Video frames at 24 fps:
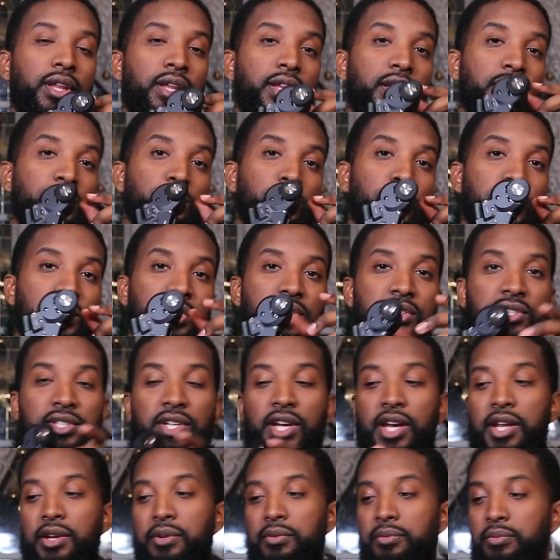Let's put this
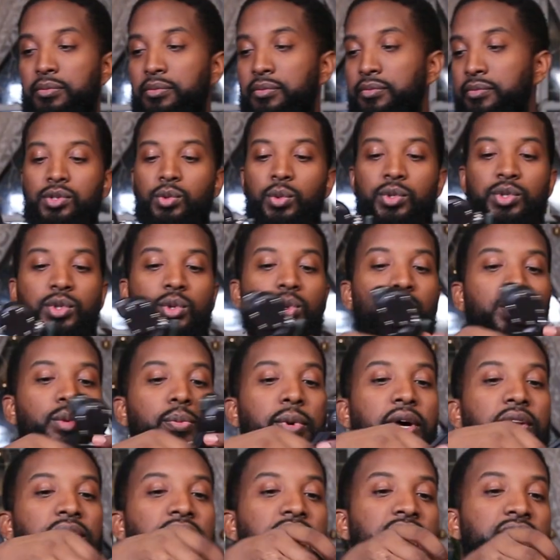on. So what's cool
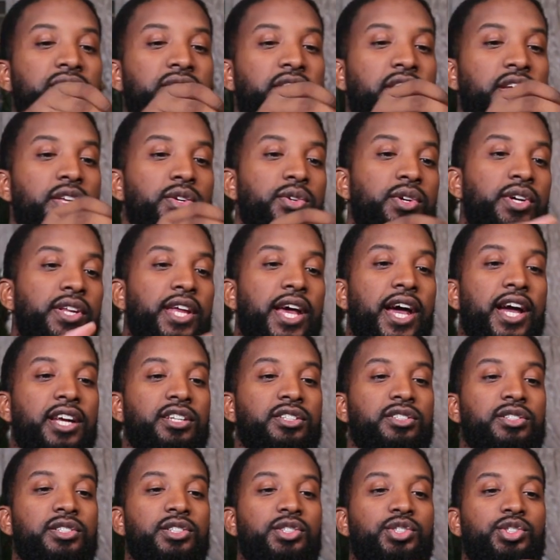about these is that you can
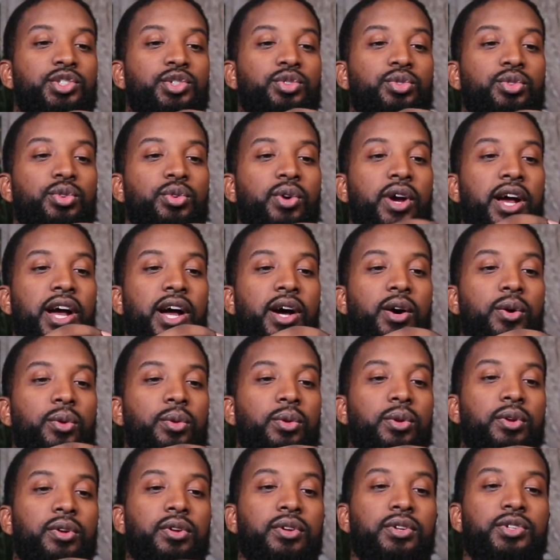actually screw
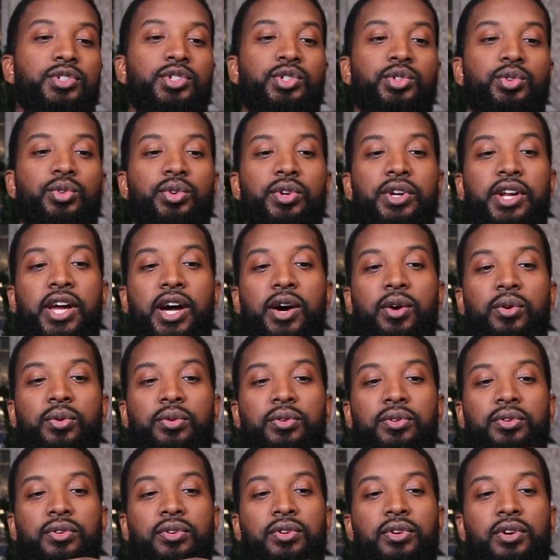it out,
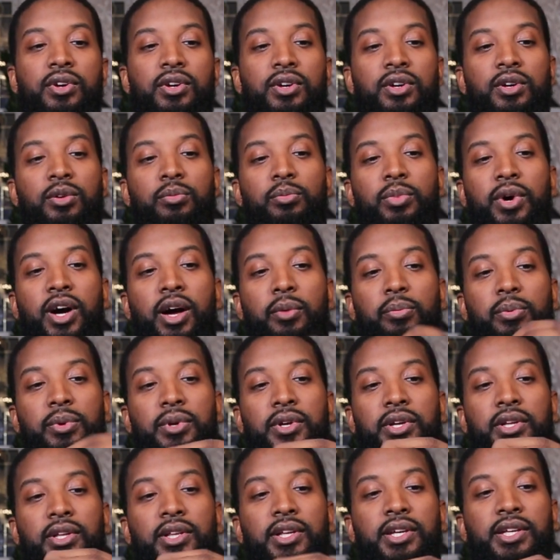pop
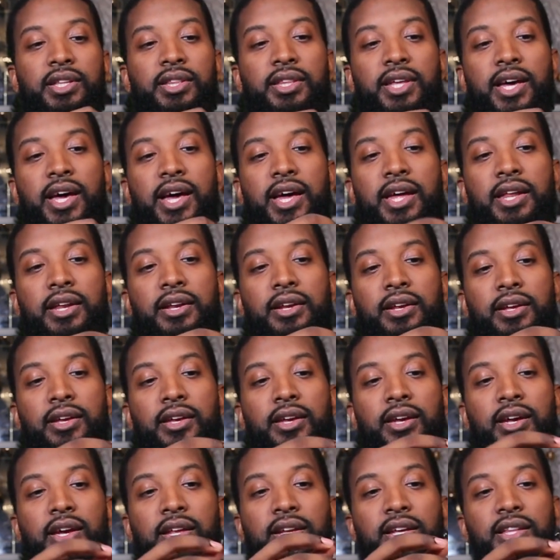it like that,
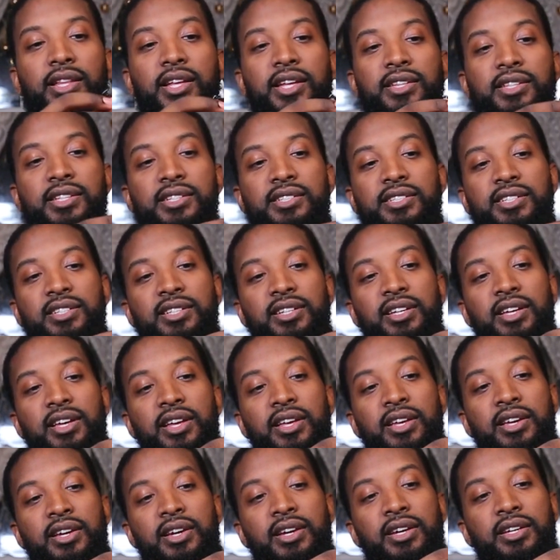and then let this
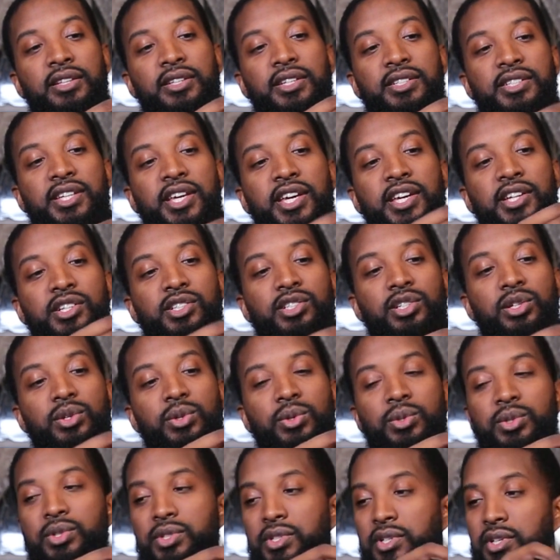hinge
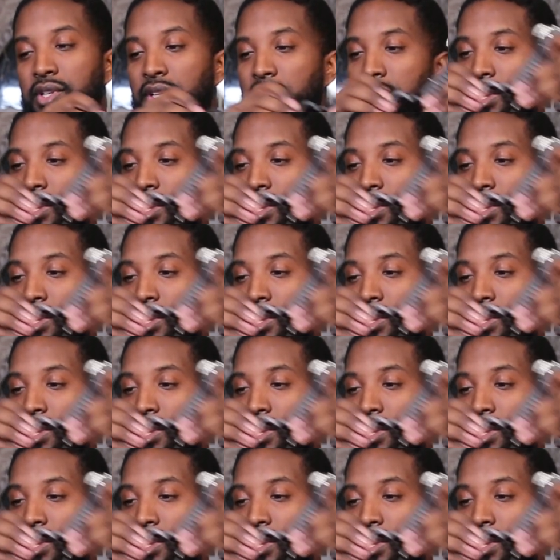loose.